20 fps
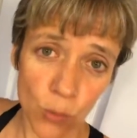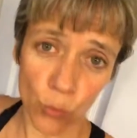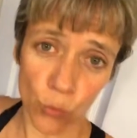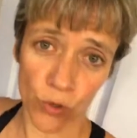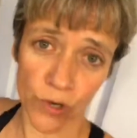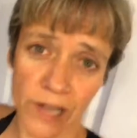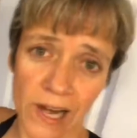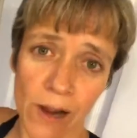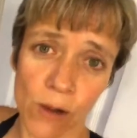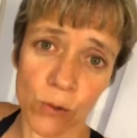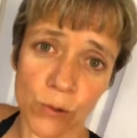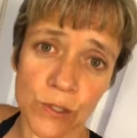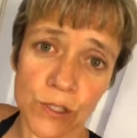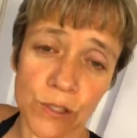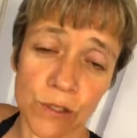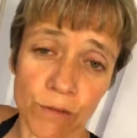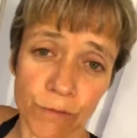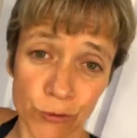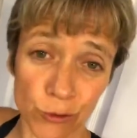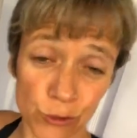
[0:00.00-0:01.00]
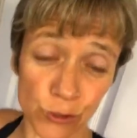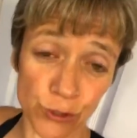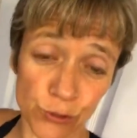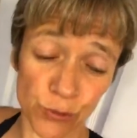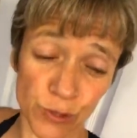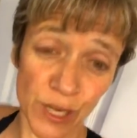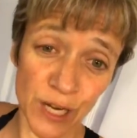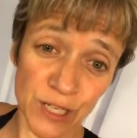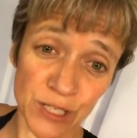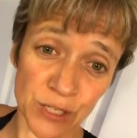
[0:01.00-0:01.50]
workouts the first
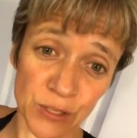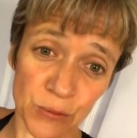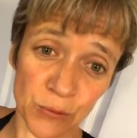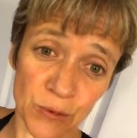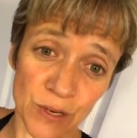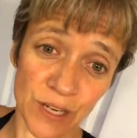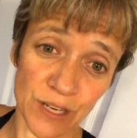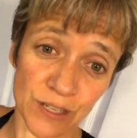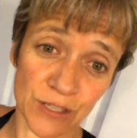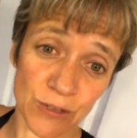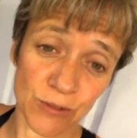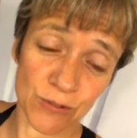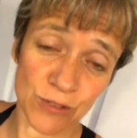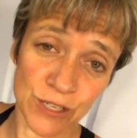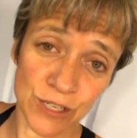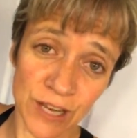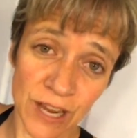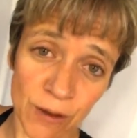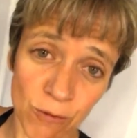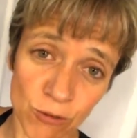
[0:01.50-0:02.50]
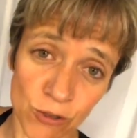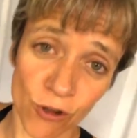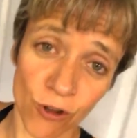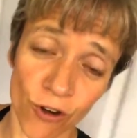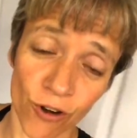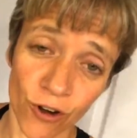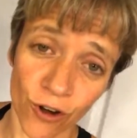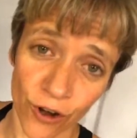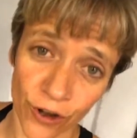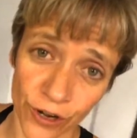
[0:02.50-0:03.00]
three days of the week. So today was
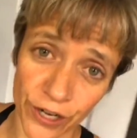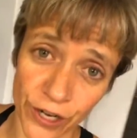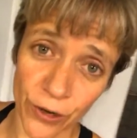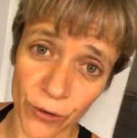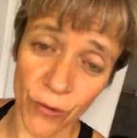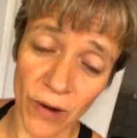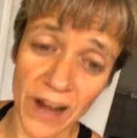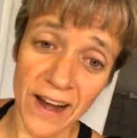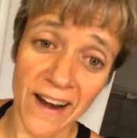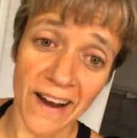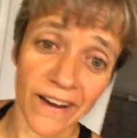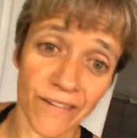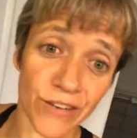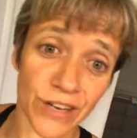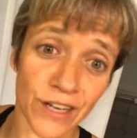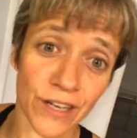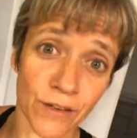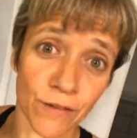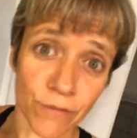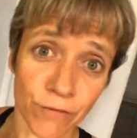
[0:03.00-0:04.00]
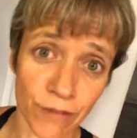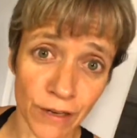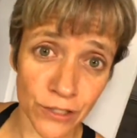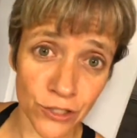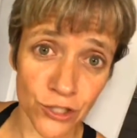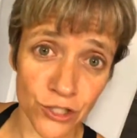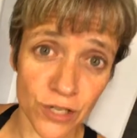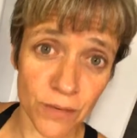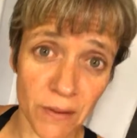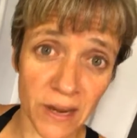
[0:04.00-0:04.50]
all cardio and I have a
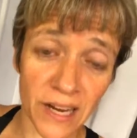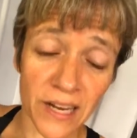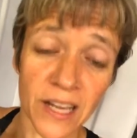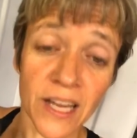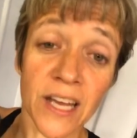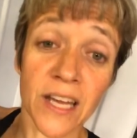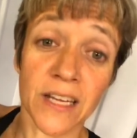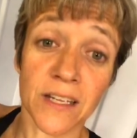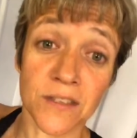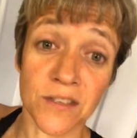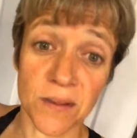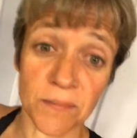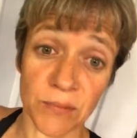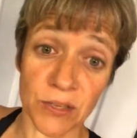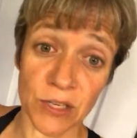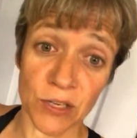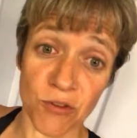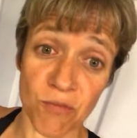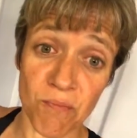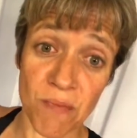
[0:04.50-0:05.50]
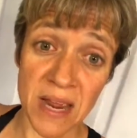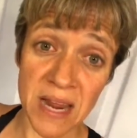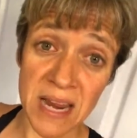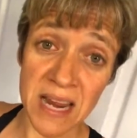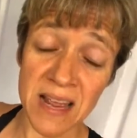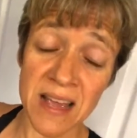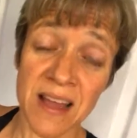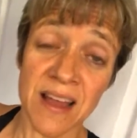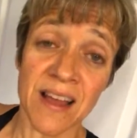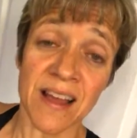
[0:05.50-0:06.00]
confession to make, something you
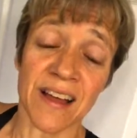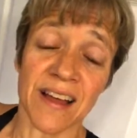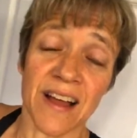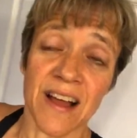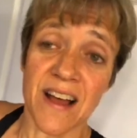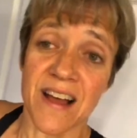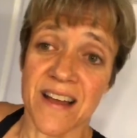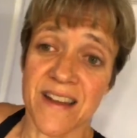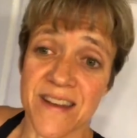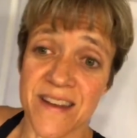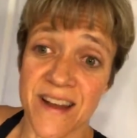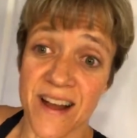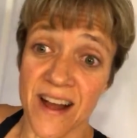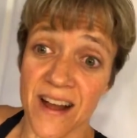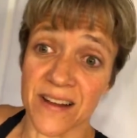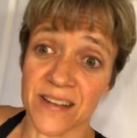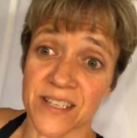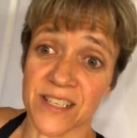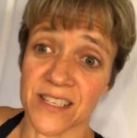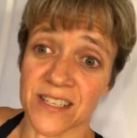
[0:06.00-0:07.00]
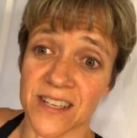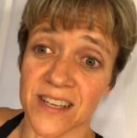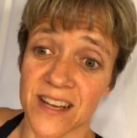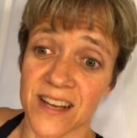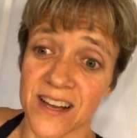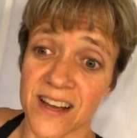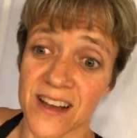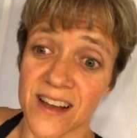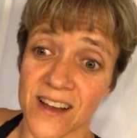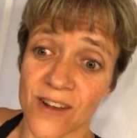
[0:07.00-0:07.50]
may not
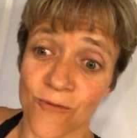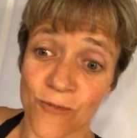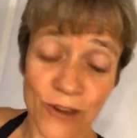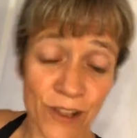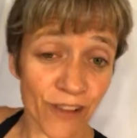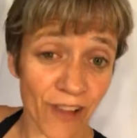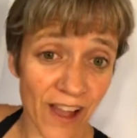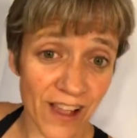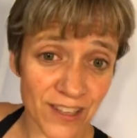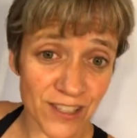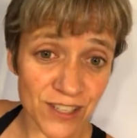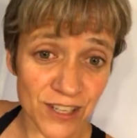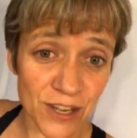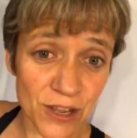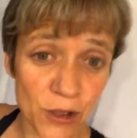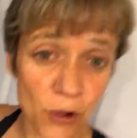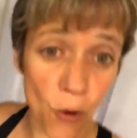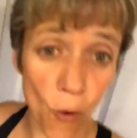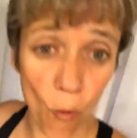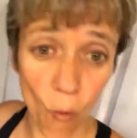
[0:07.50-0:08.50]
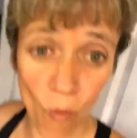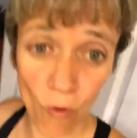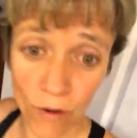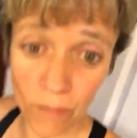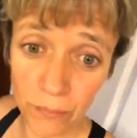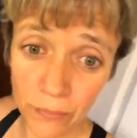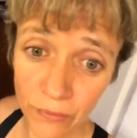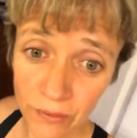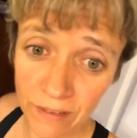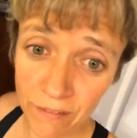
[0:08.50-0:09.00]
uh, realize
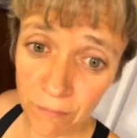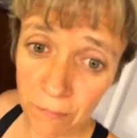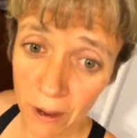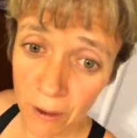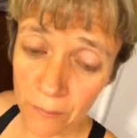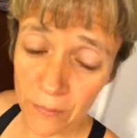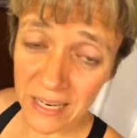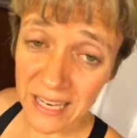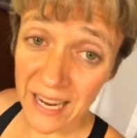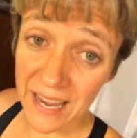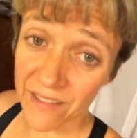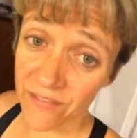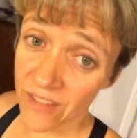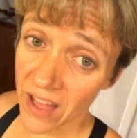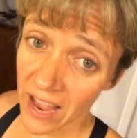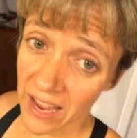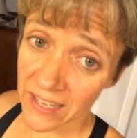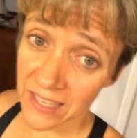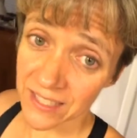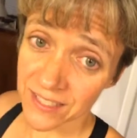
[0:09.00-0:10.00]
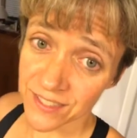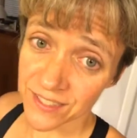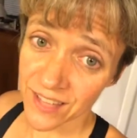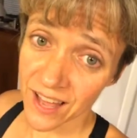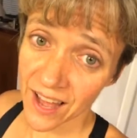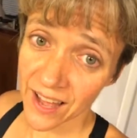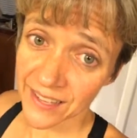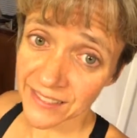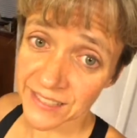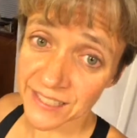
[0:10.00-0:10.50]
or believe about me. And that is
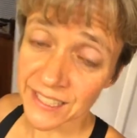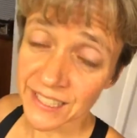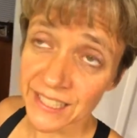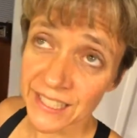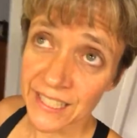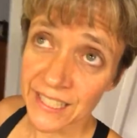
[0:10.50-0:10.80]
that